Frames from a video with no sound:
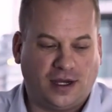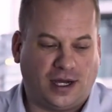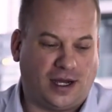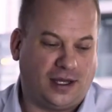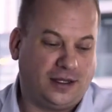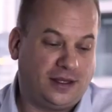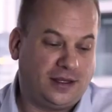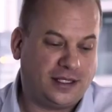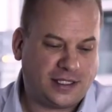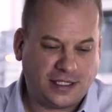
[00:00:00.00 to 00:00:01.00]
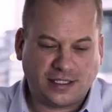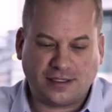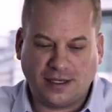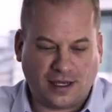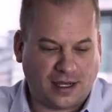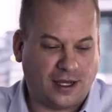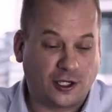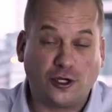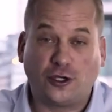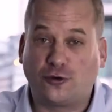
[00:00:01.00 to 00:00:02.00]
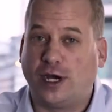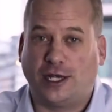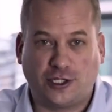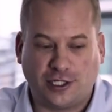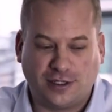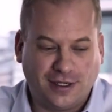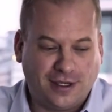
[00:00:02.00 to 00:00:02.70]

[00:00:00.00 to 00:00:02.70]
Uh, this is uh, a good question.